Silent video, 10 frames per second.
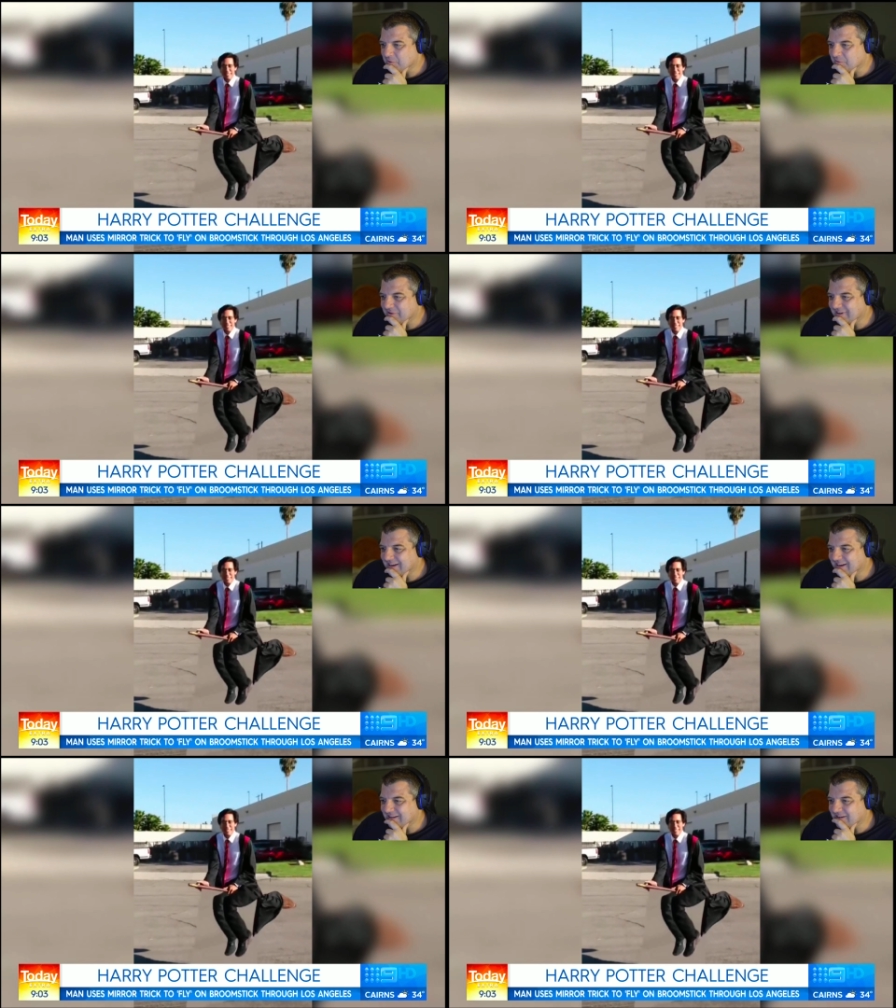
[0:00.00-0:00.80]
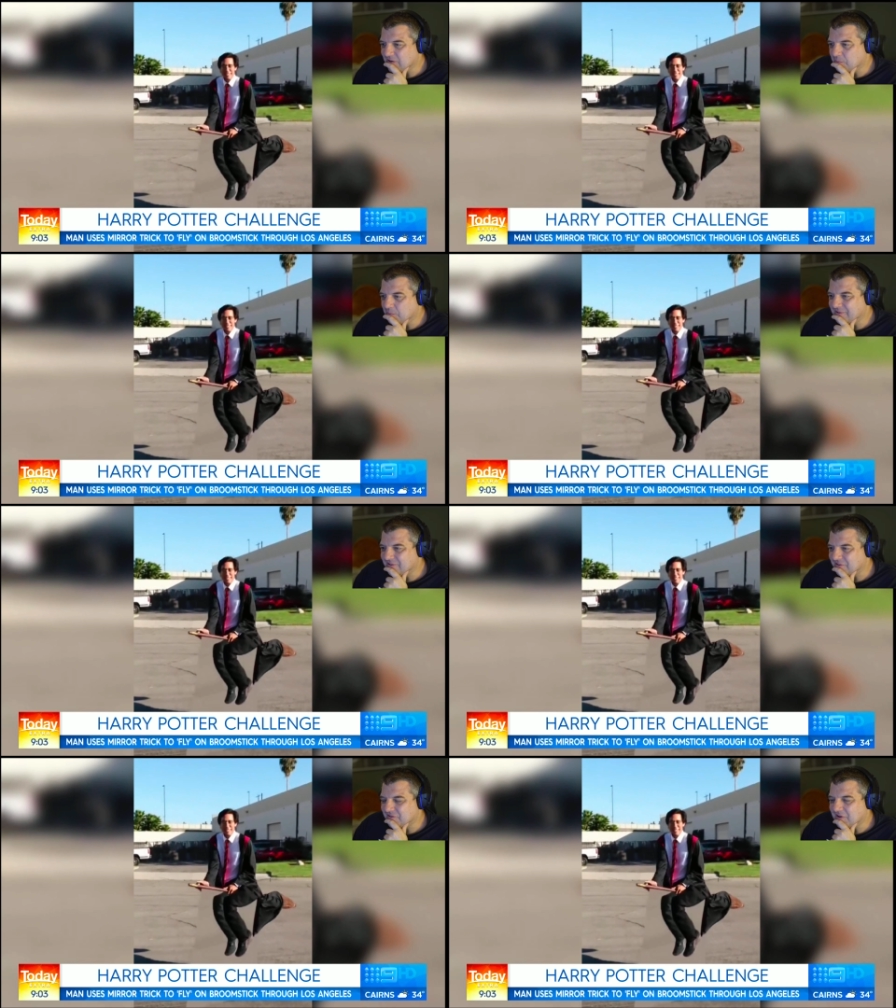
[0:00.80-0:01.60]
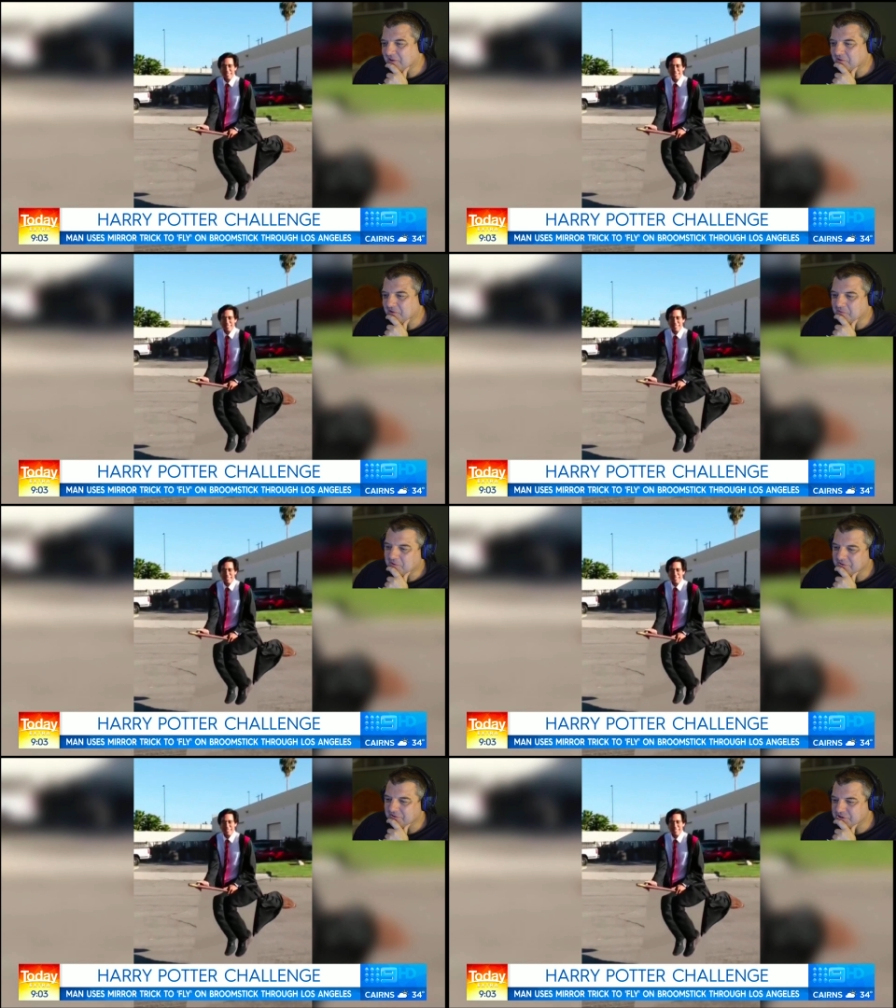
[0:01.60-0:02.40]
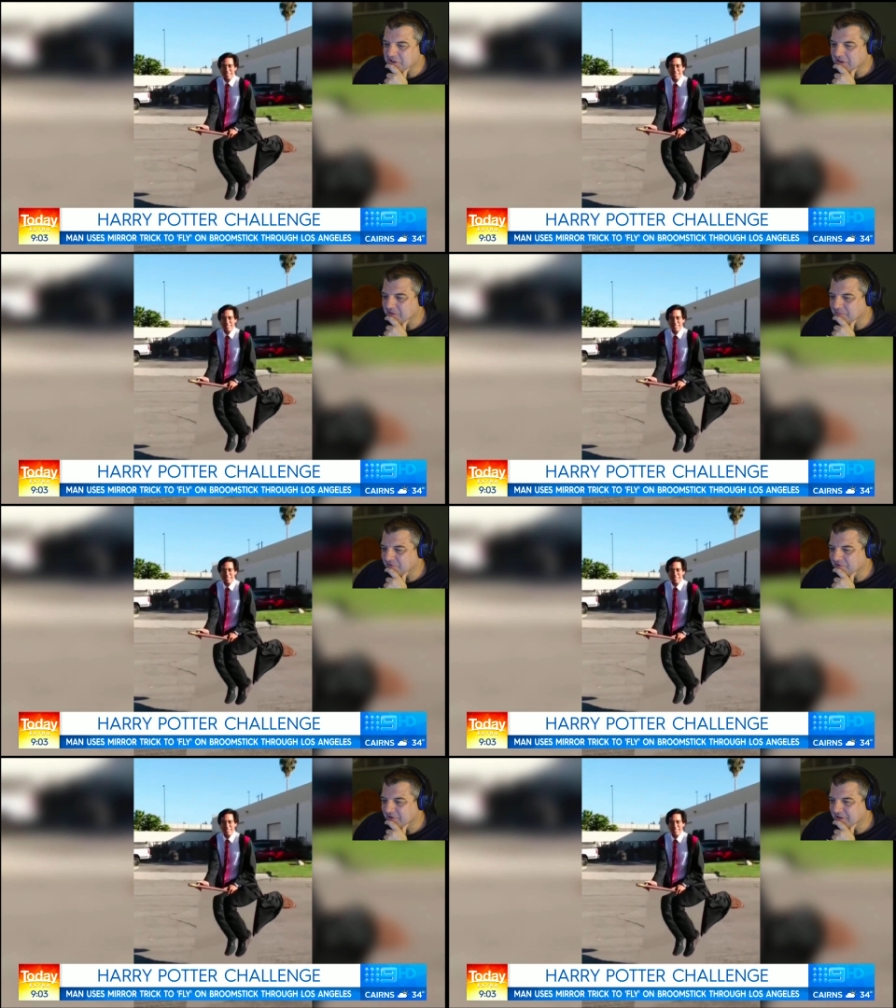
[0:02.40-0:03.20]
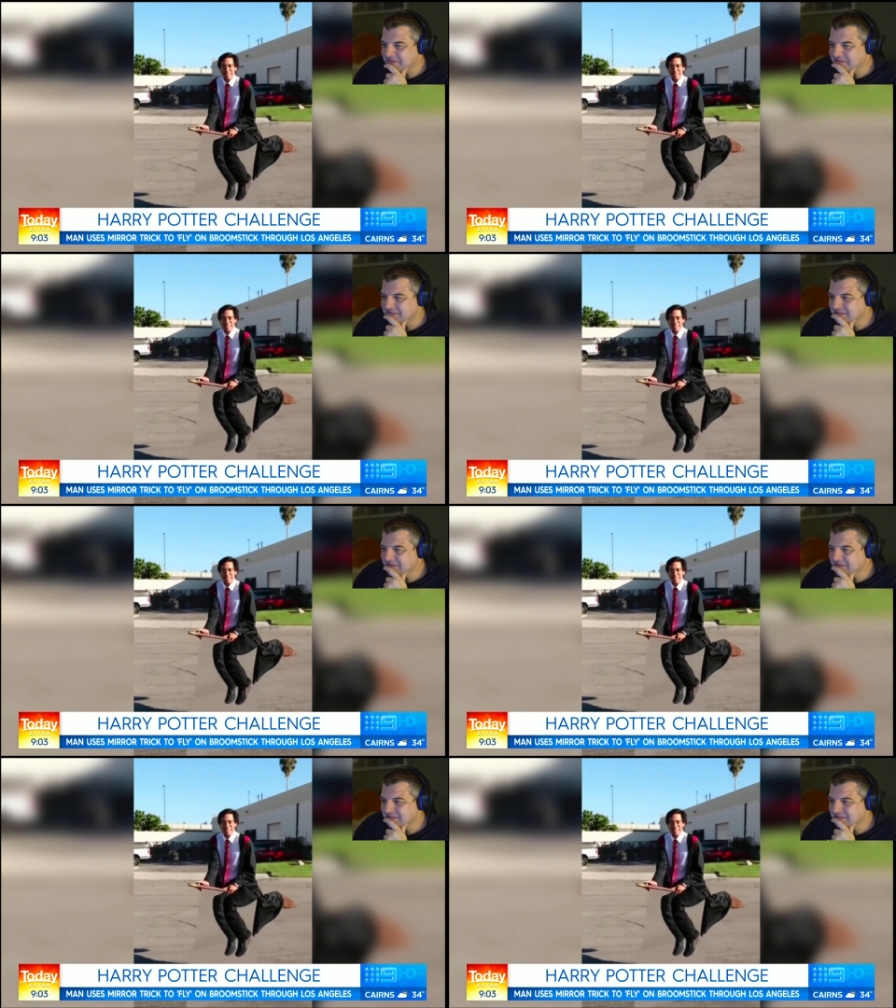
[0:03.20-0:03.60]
But we're seeing the opposite side to what he was showing before.